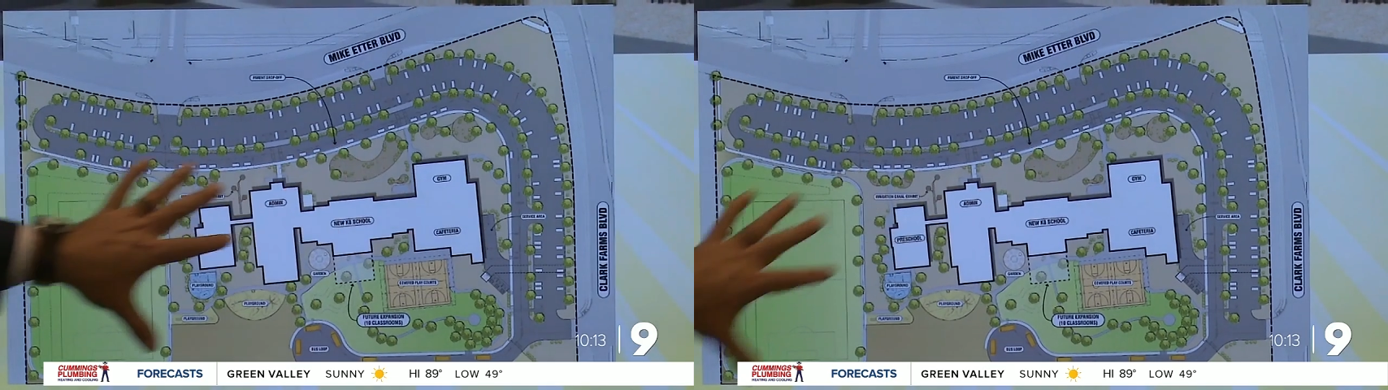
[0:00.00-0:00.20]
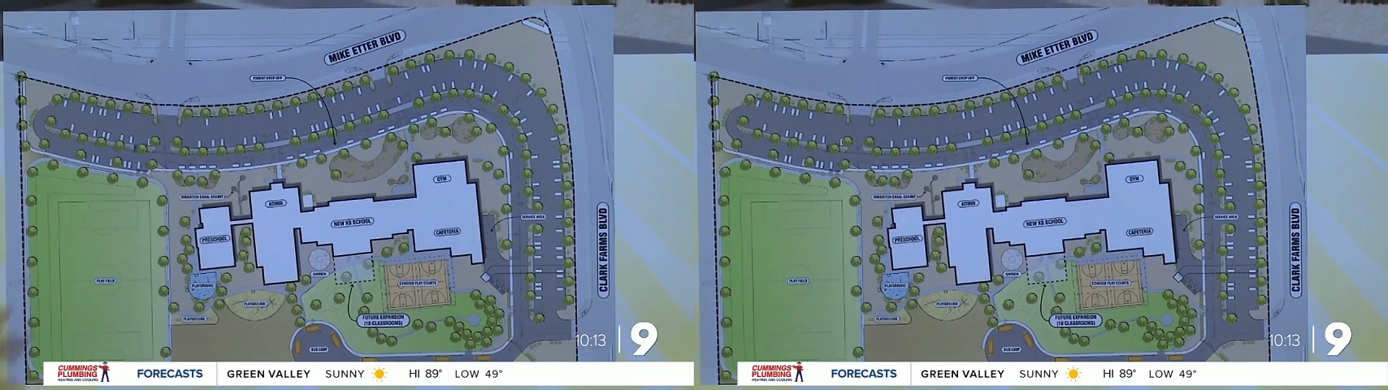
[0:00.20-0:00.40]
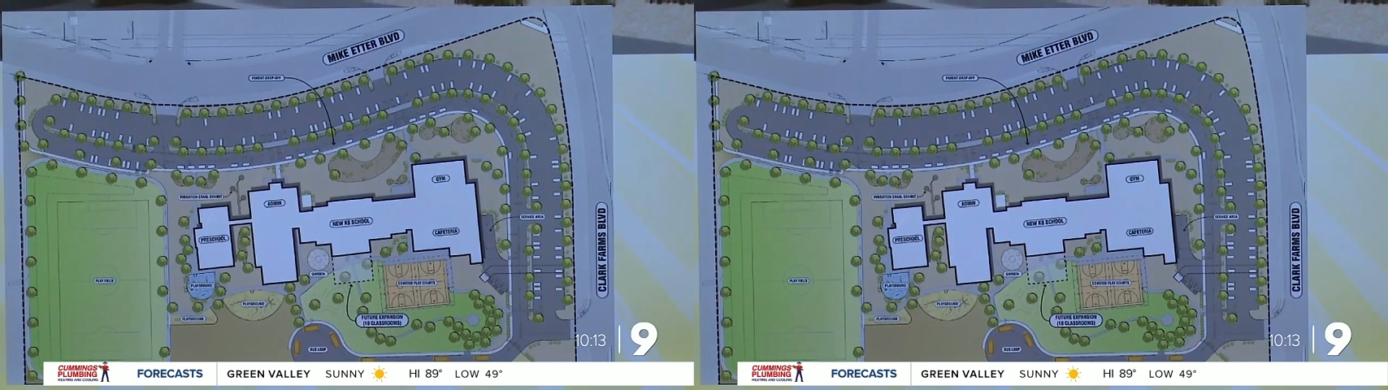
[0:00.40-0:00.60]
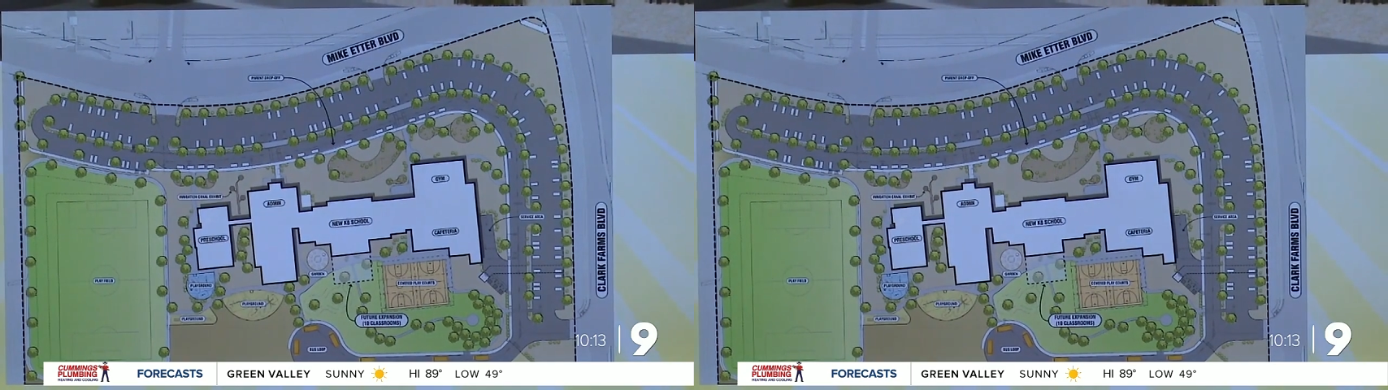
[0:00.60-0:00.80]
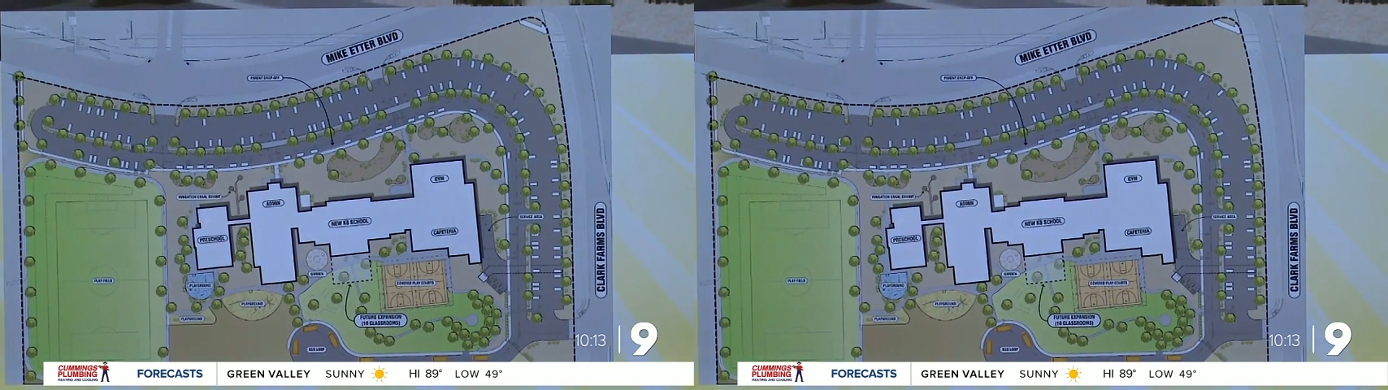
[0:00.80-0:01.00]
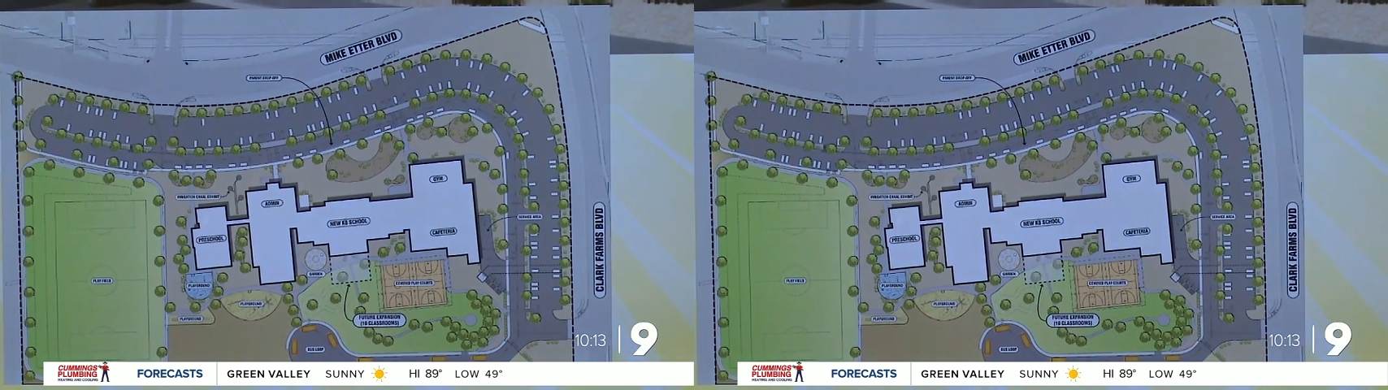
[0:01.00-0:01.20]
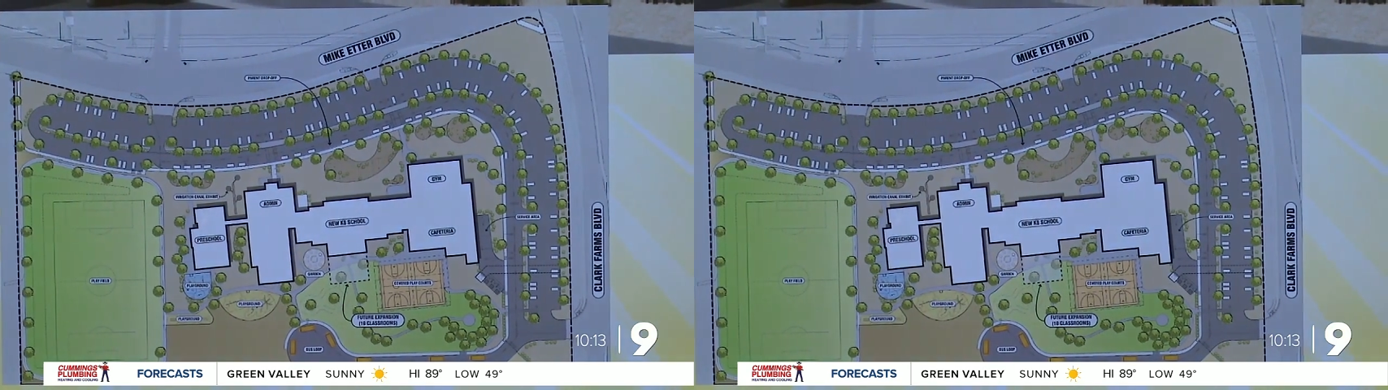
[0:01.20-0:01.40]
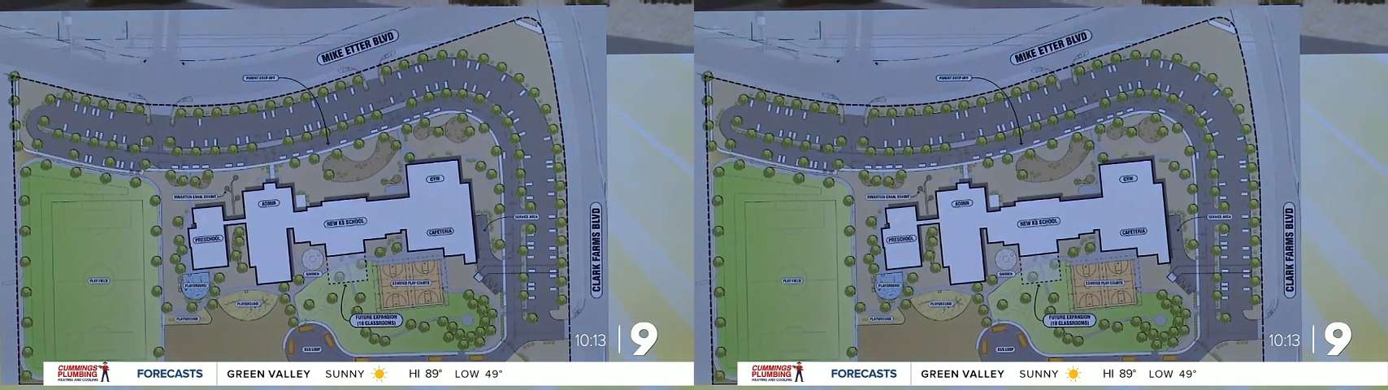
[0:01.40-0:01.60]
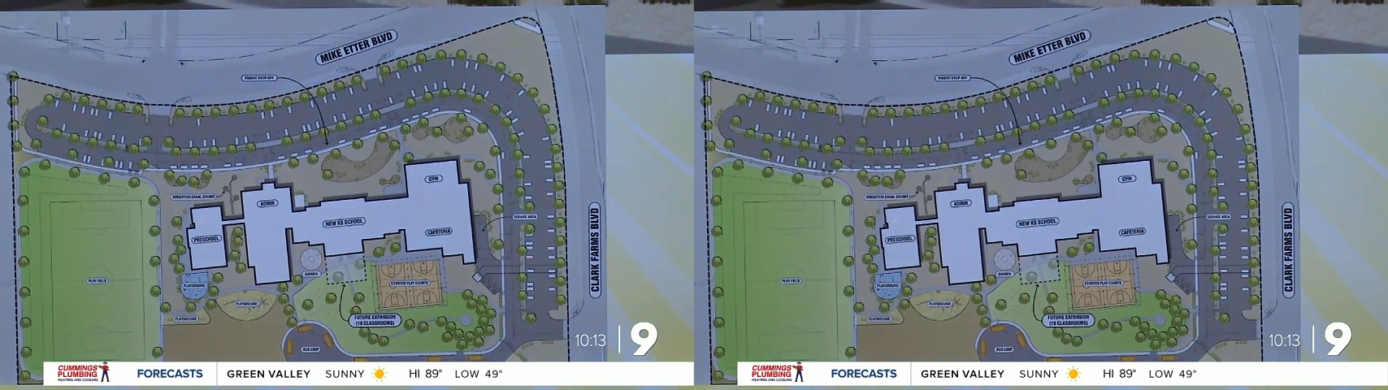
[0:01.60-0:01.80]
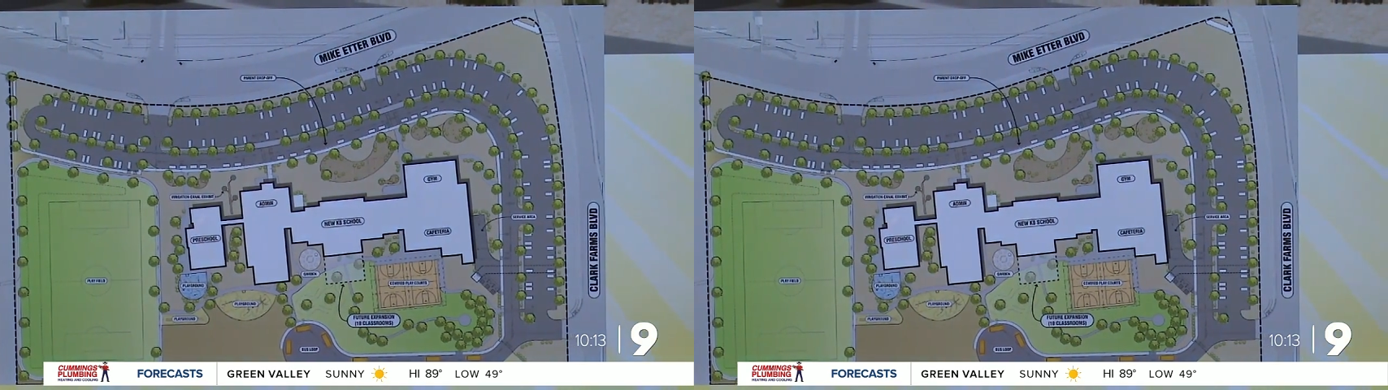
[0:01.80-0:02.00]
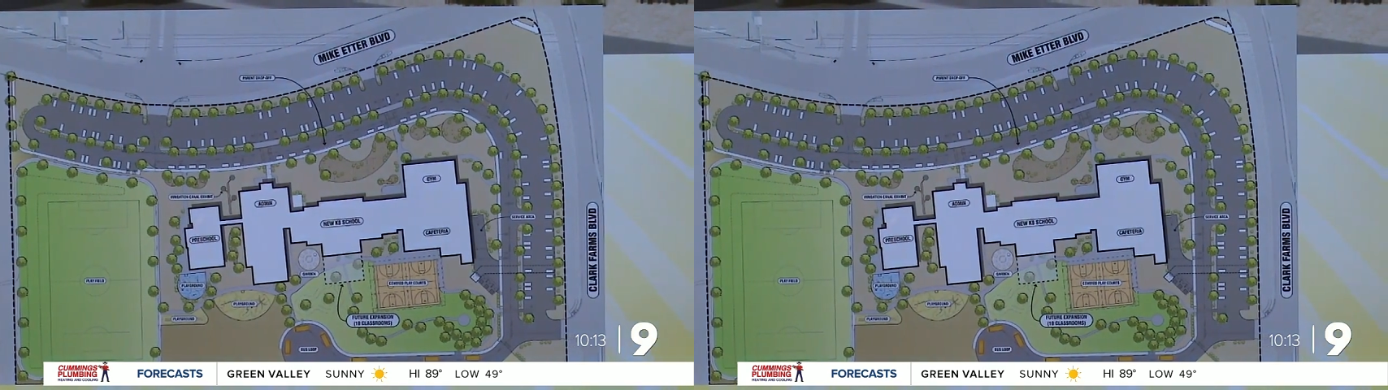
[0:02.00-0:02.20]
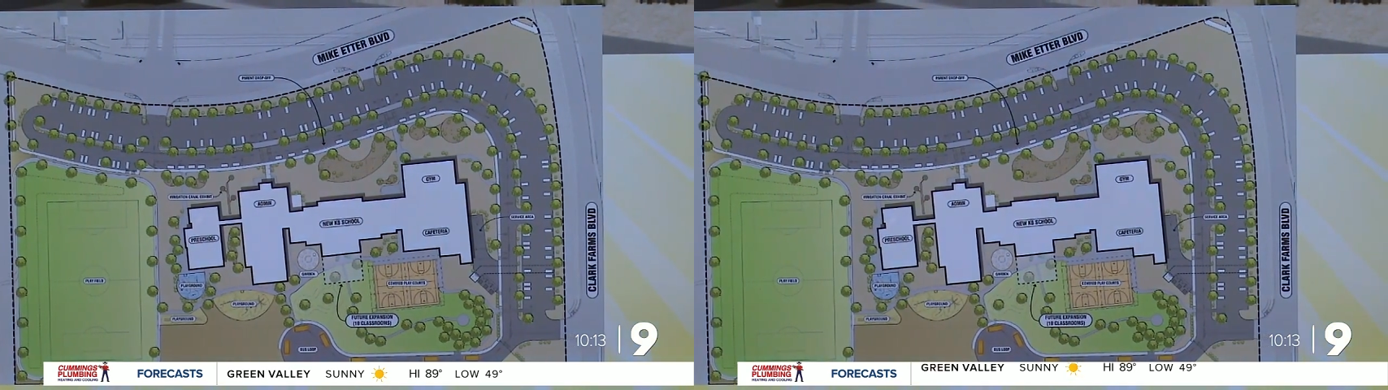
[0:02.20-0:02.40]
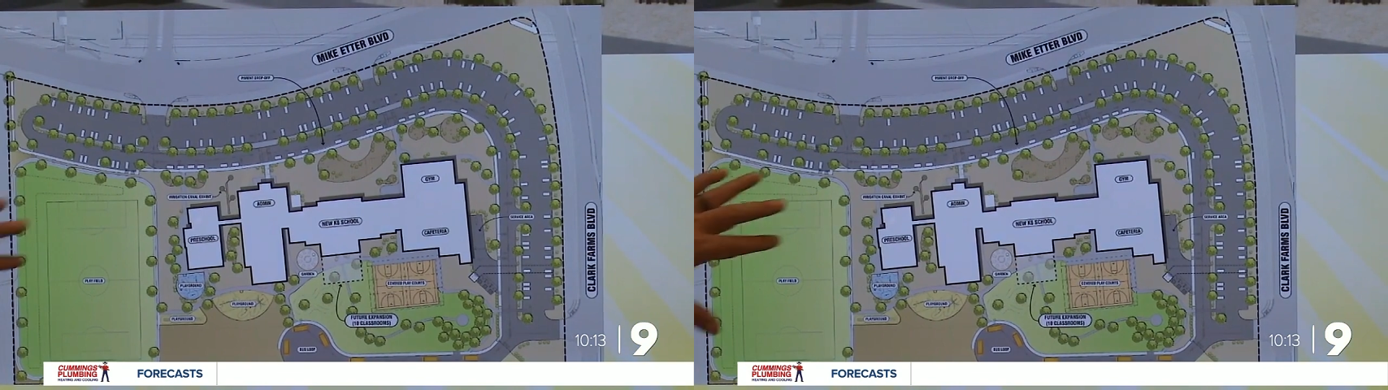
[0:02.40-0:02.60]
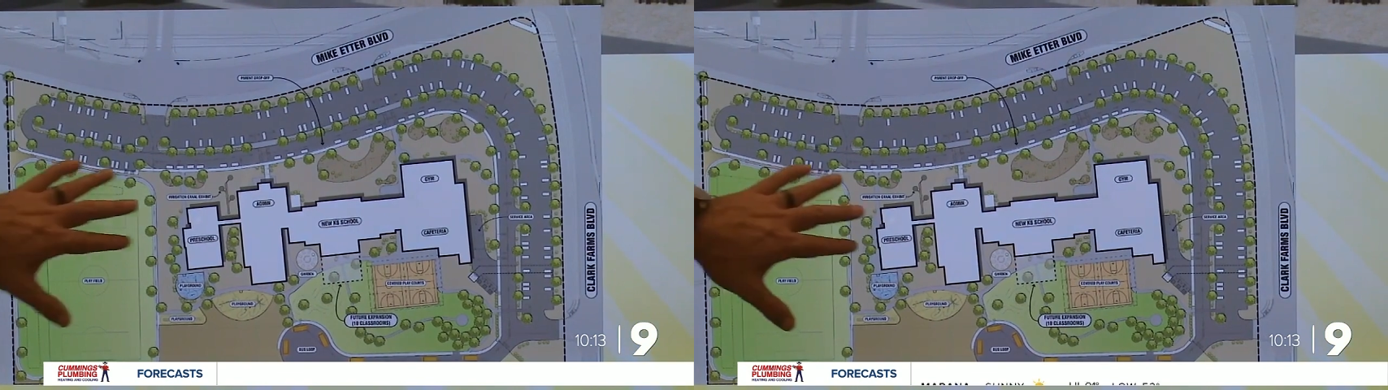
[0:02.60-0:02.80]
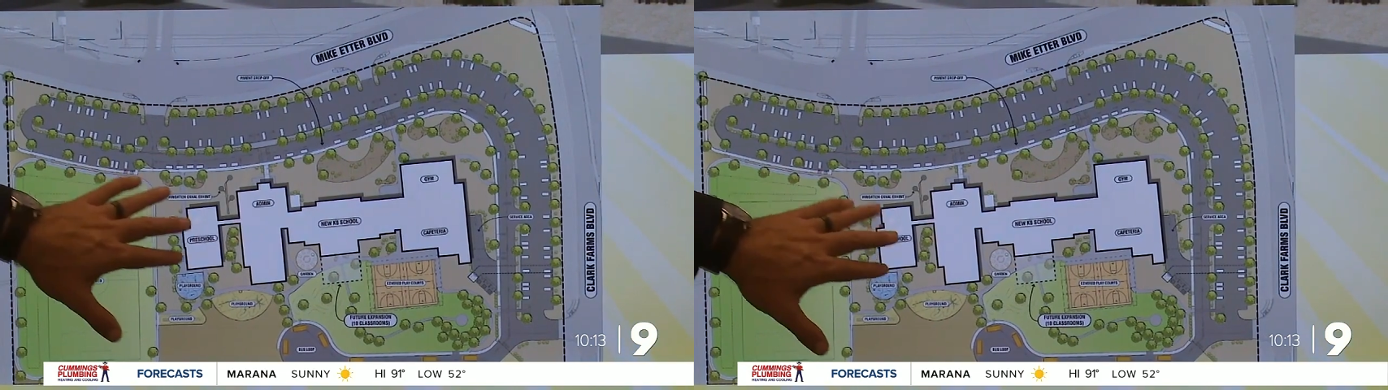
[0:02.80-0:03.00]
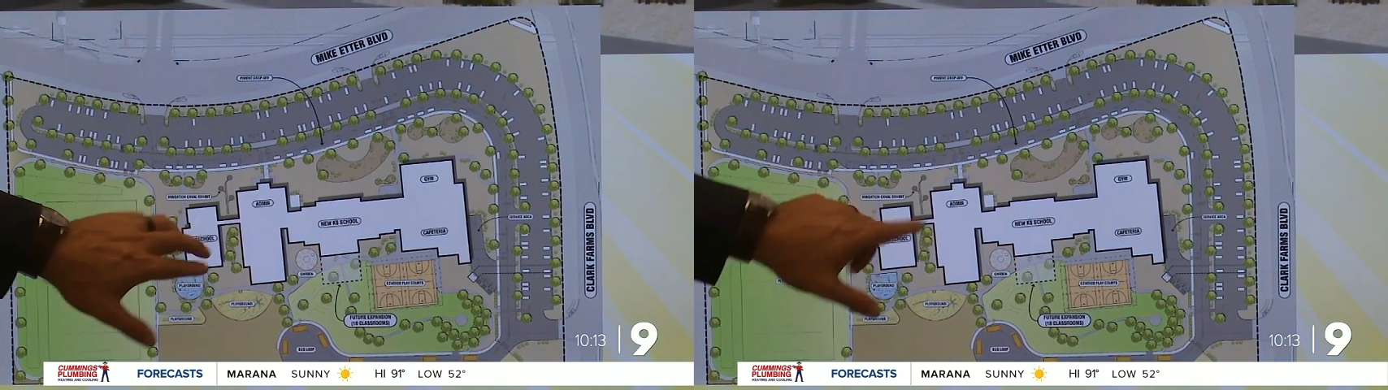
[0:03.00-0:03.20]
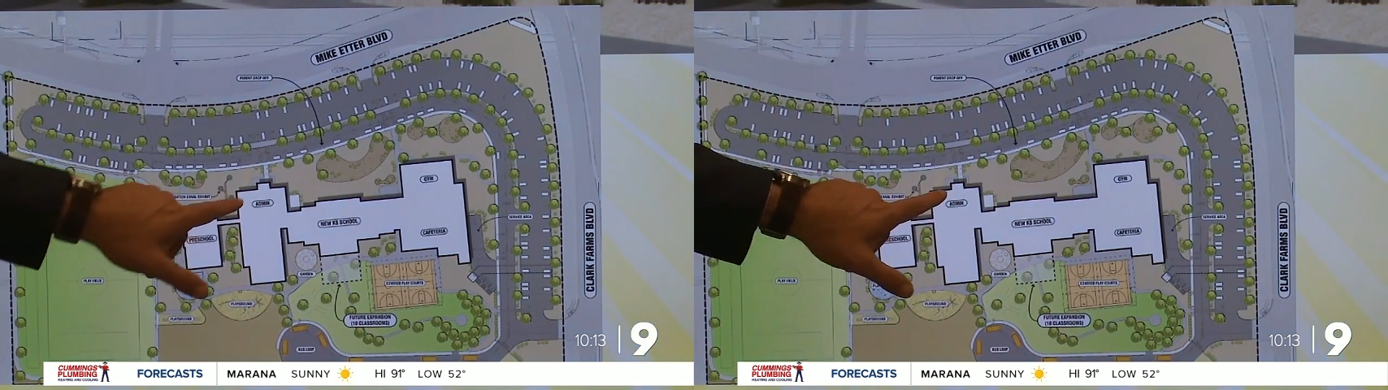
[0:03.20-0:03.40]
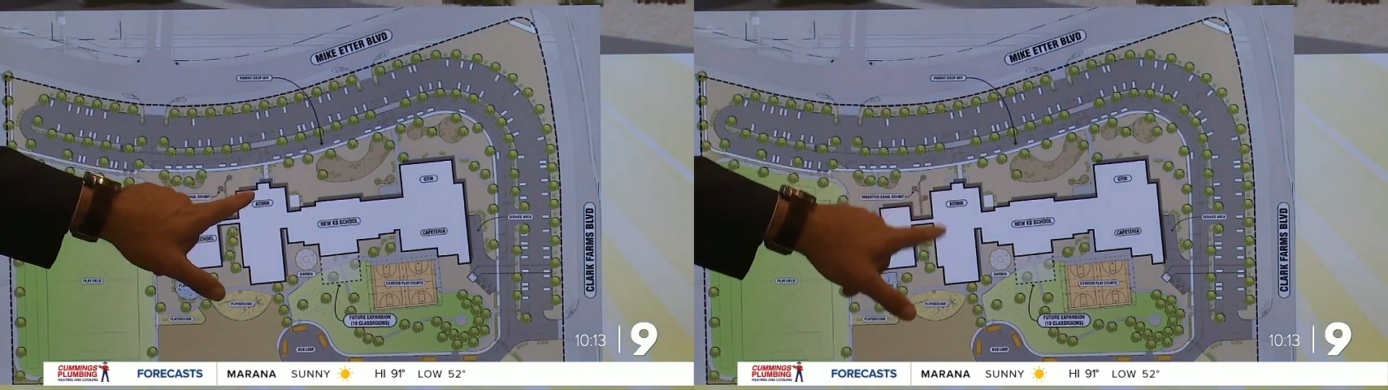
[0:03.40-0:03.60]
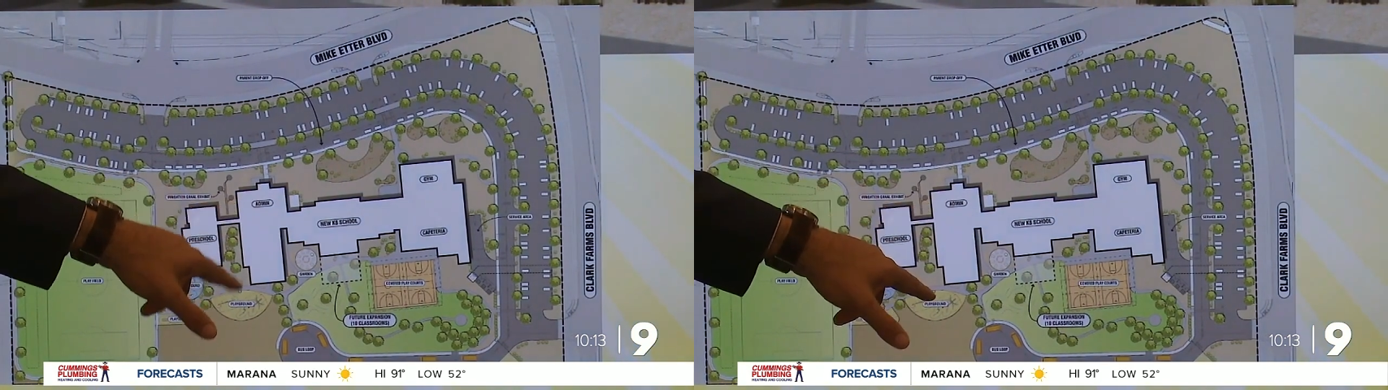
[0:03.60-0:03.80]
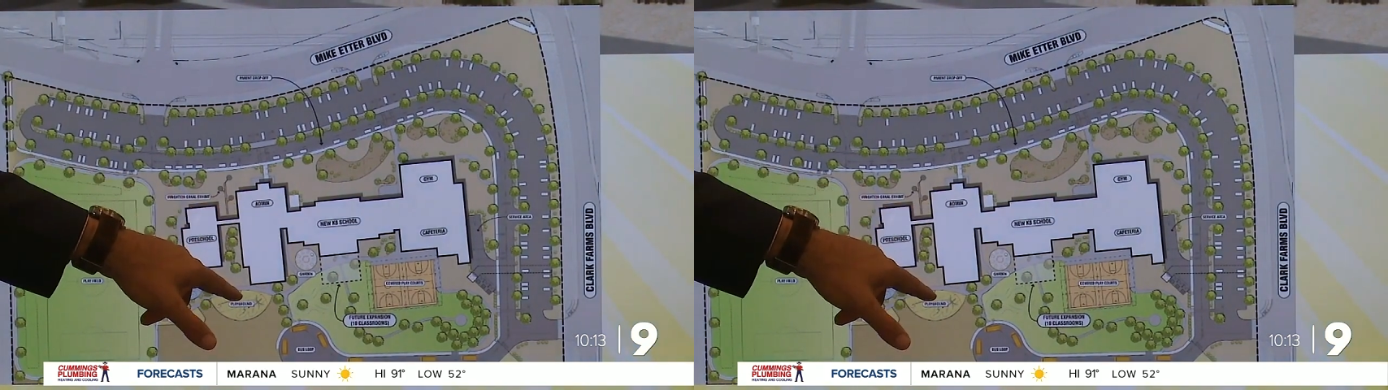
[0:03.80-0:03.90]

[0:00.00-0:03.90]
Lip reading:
Nobody's mouth can be seen.